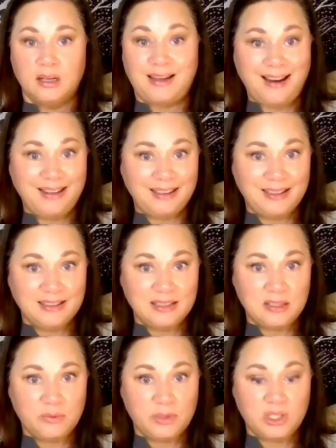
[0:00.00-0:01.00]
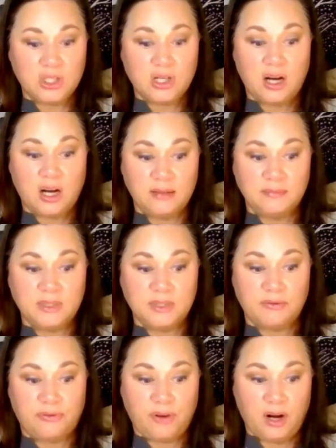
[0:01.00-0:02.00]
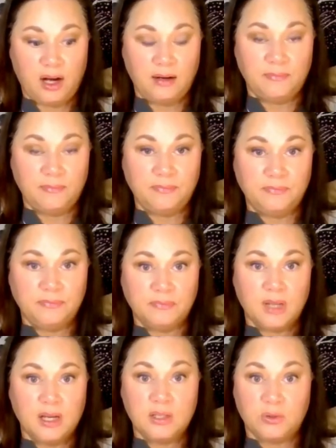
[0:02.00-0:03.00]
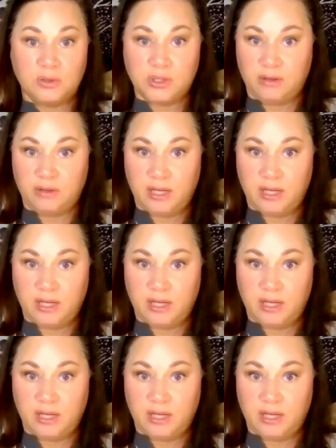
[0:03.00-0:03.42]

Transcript: guidance, which comes from Source